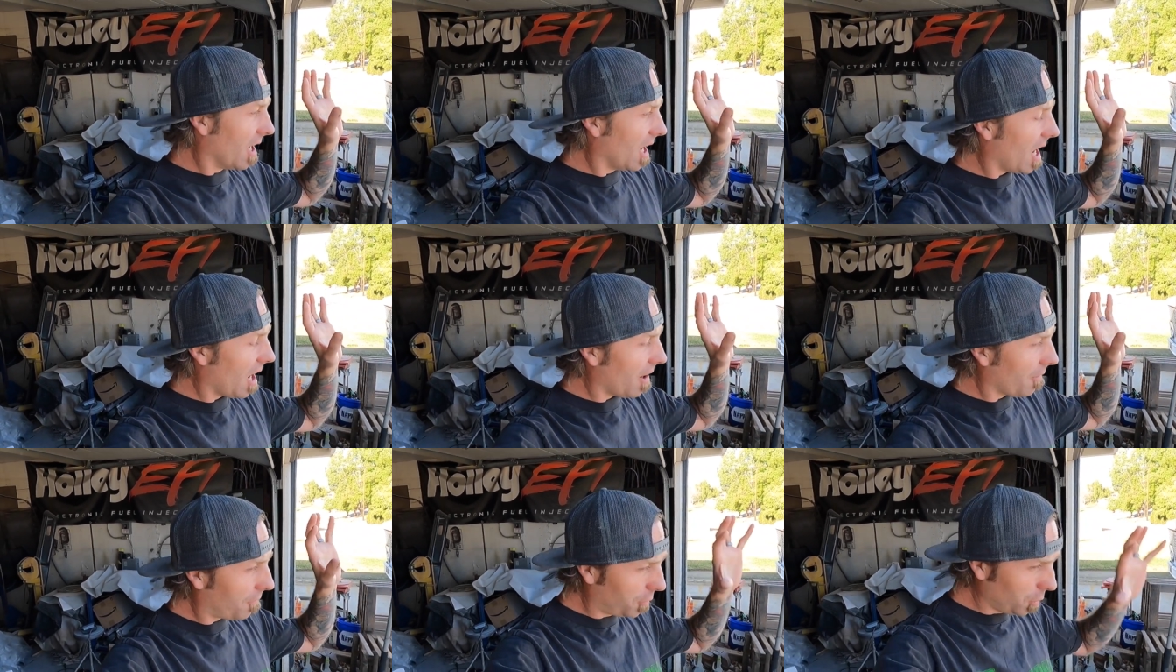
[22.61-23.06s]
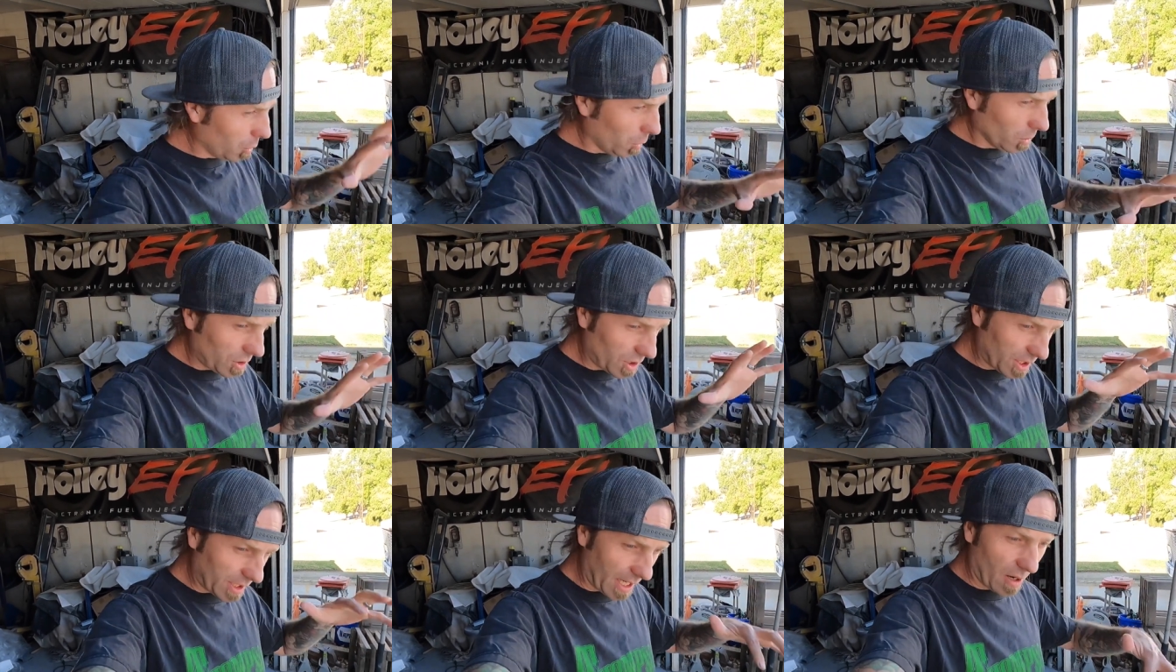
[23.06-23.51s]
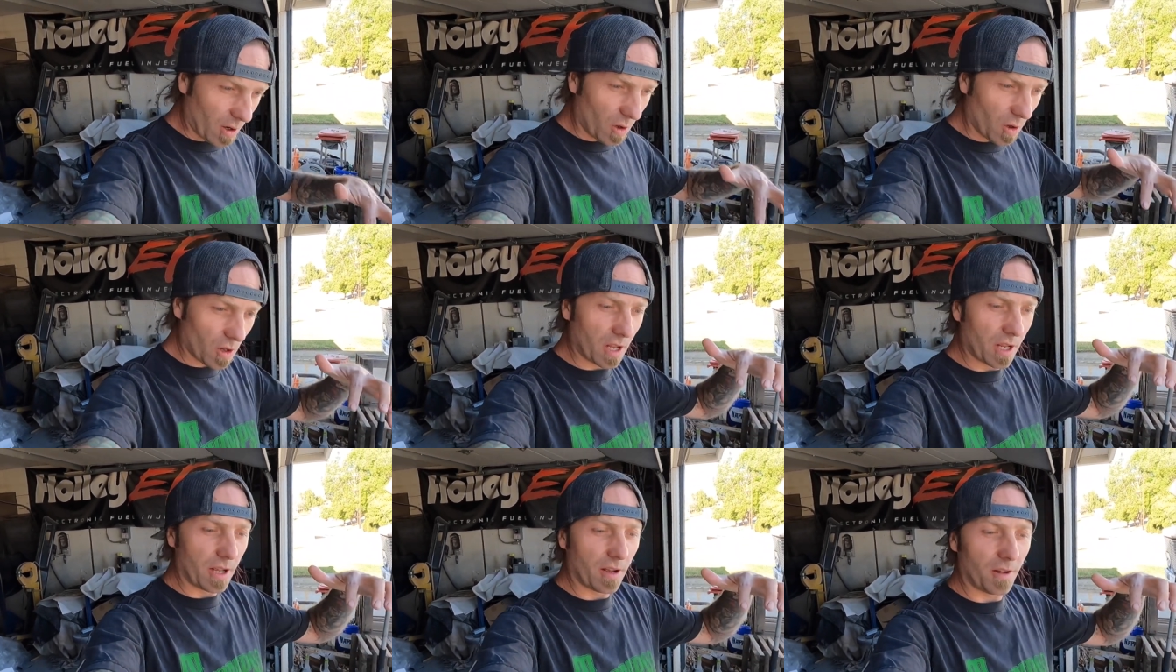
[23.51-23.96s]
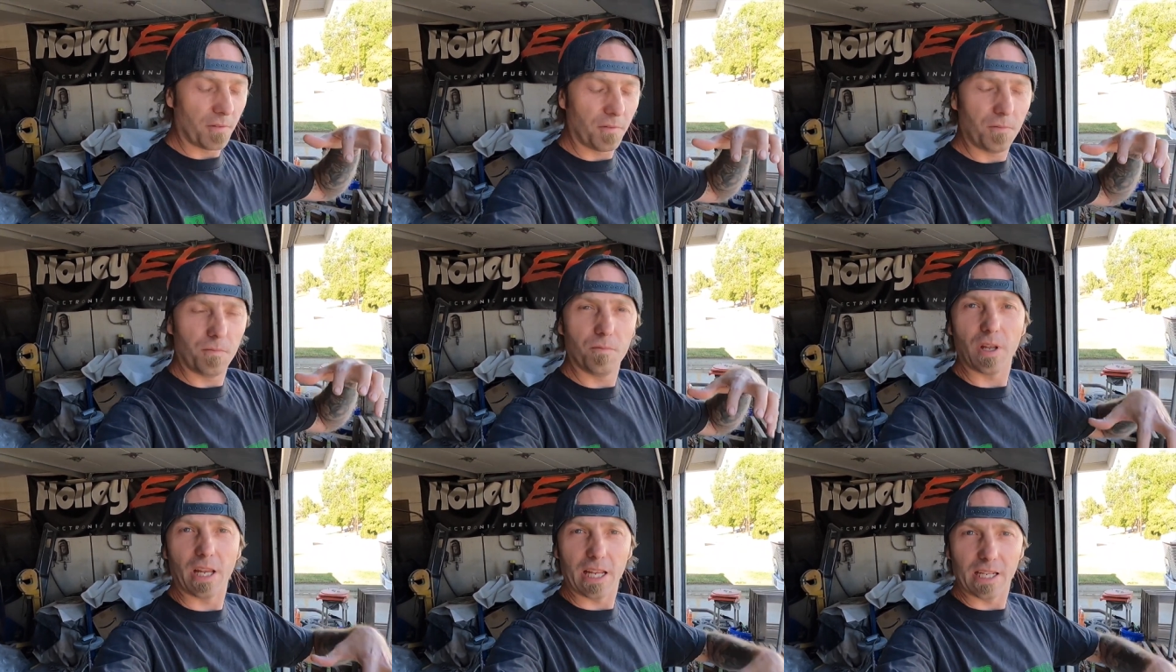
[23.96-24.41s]
uh, fuel cell
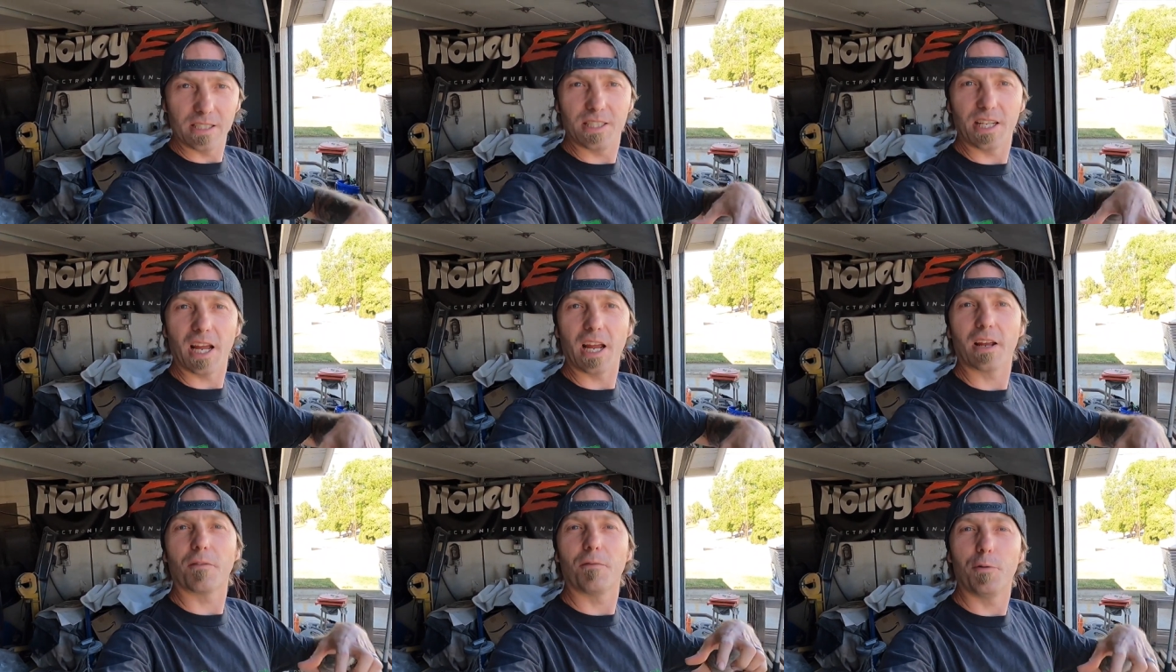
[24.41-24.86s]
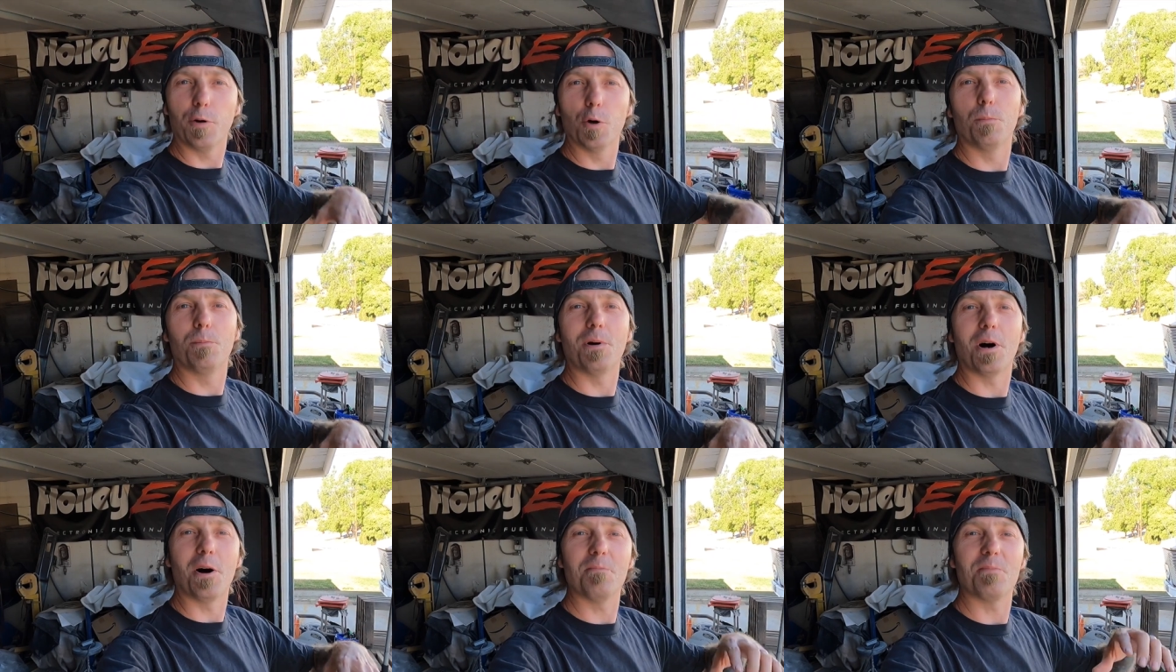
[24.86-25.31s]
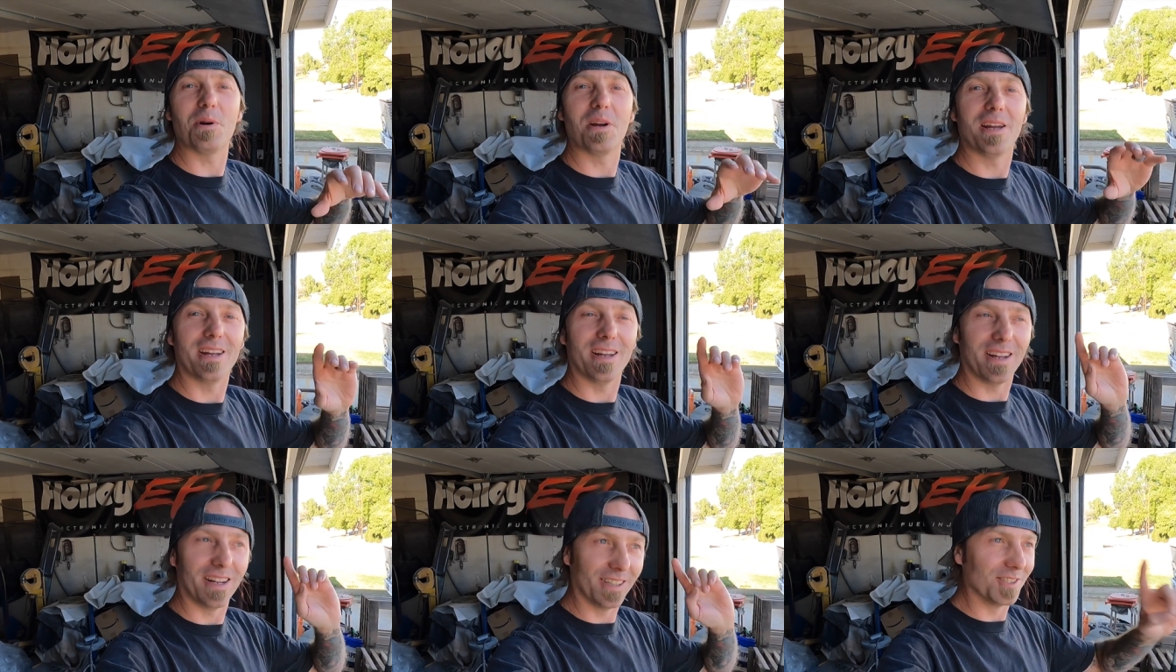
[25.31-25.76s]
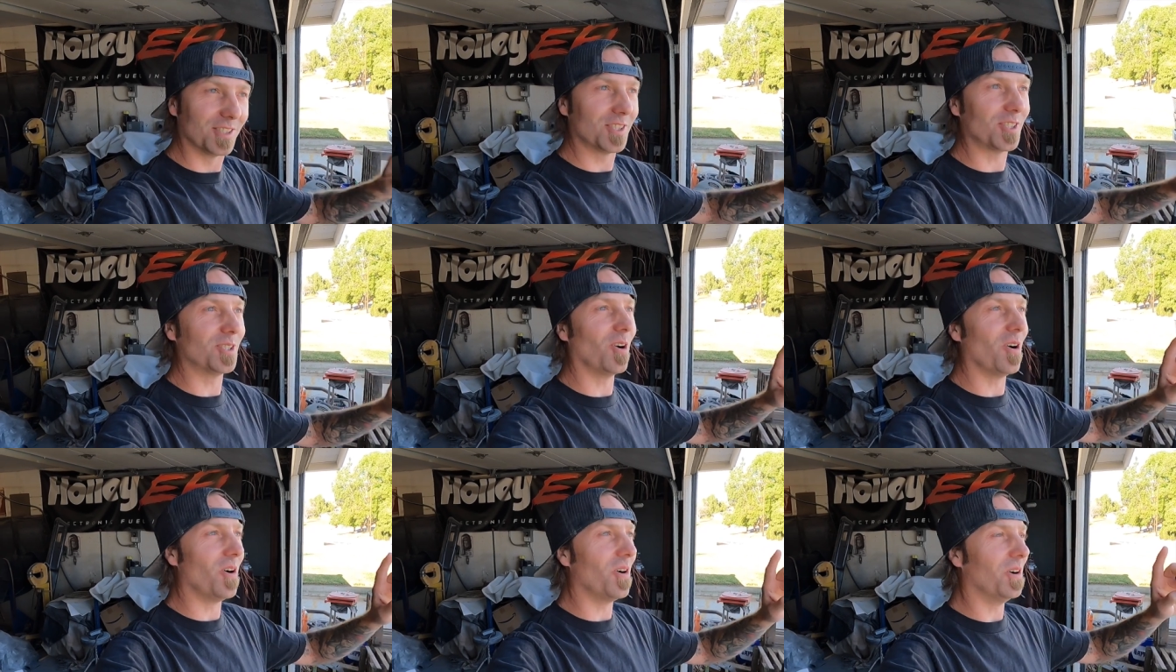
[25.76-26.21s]
in tank fuel pump
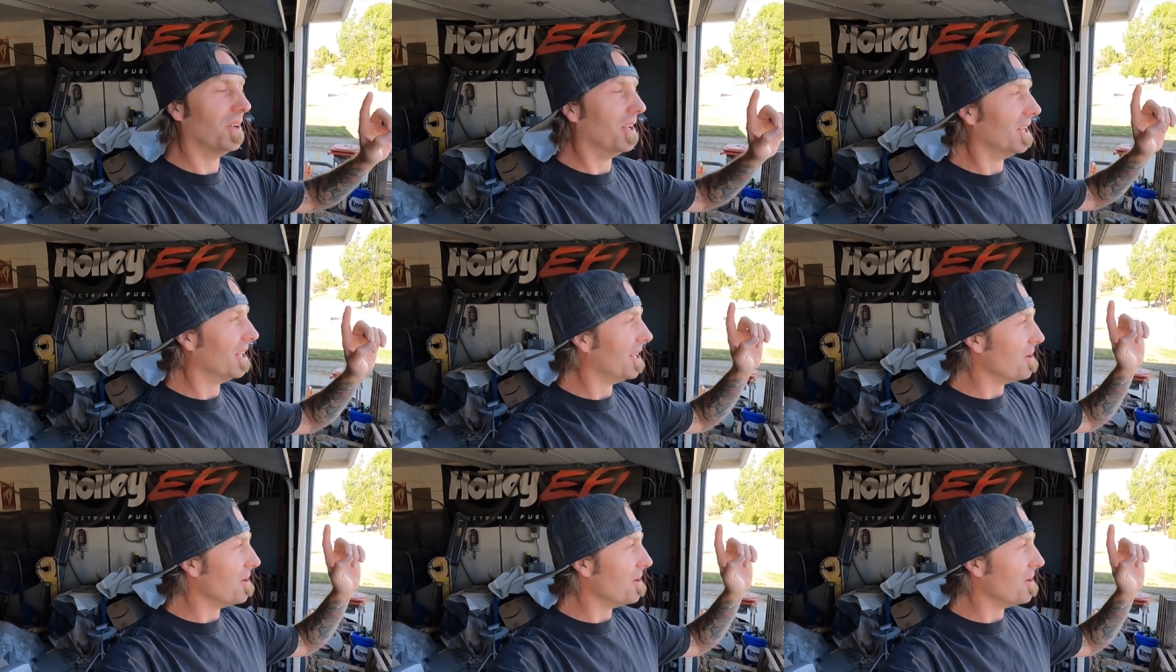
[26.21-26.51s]
install.